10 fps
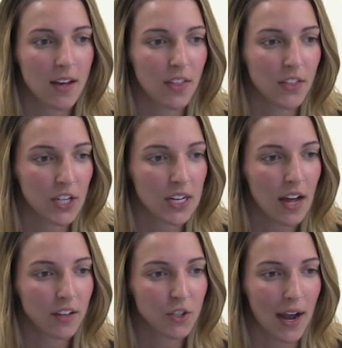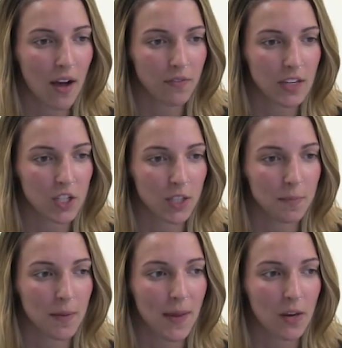The $30 tryout fee
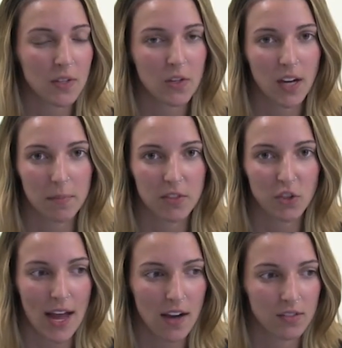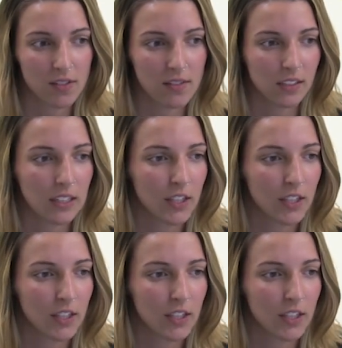should be paid when you come to tryouts.